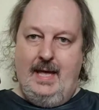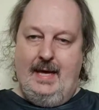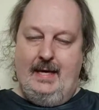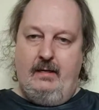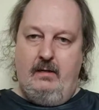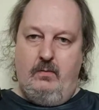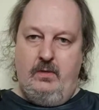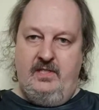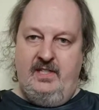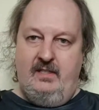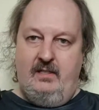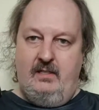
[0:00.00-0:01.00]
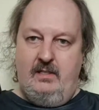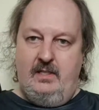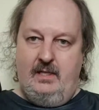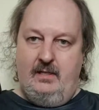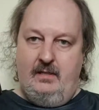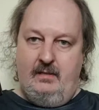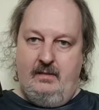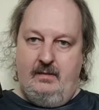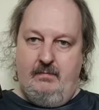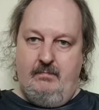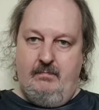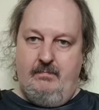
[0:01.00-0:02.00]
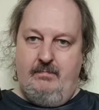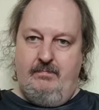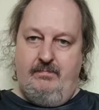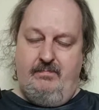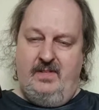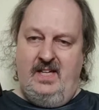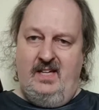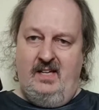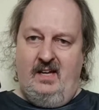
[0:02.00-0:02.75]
and I wanted the